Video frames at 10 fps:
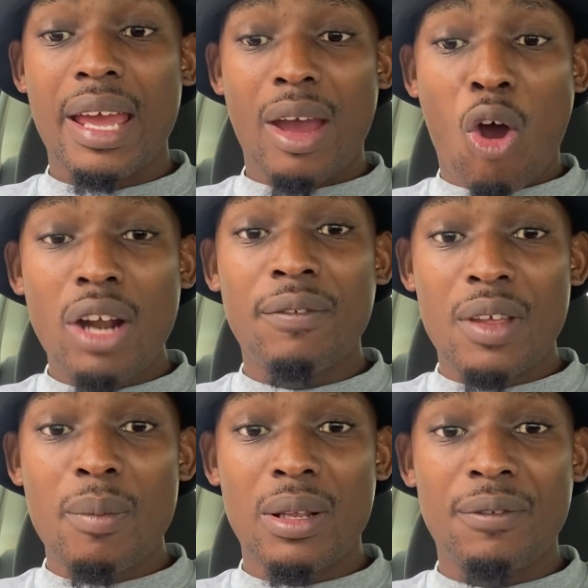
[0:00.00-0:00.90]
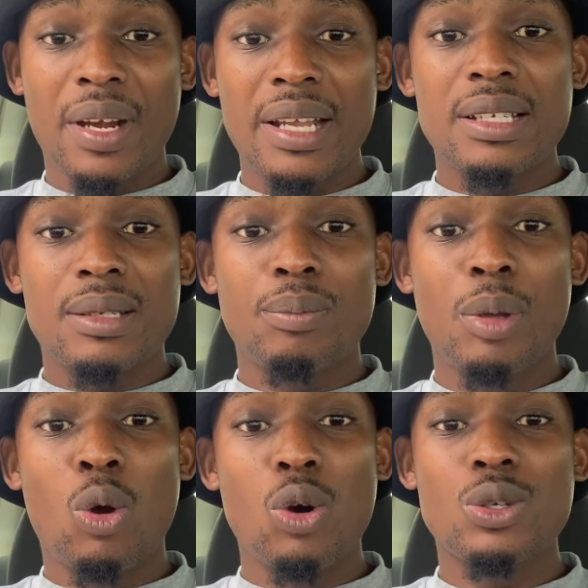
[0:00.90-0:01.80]
hot female friends.
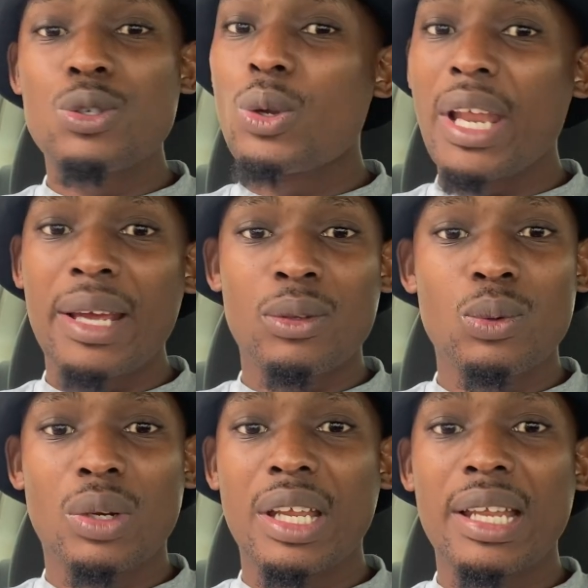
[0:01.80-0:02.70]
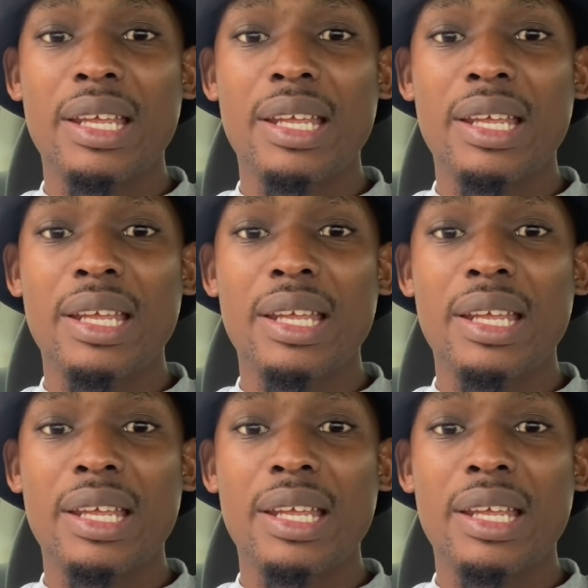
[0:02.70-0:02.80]
Because also like, dude,